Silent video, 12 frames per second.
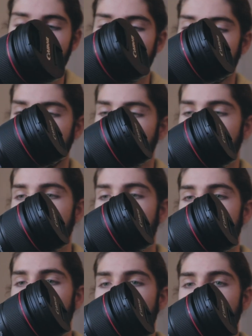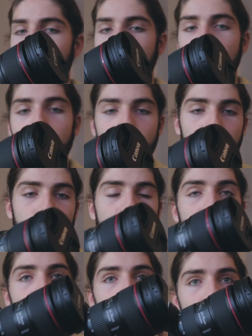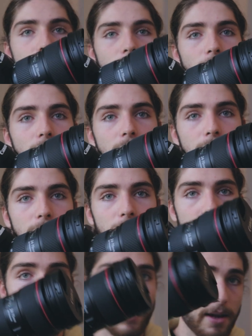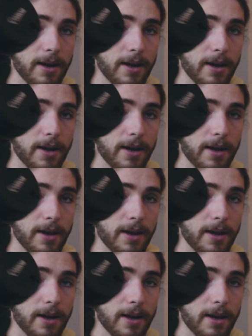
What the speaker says: I reckon, 3 kilos altogether because this thing's so heavy,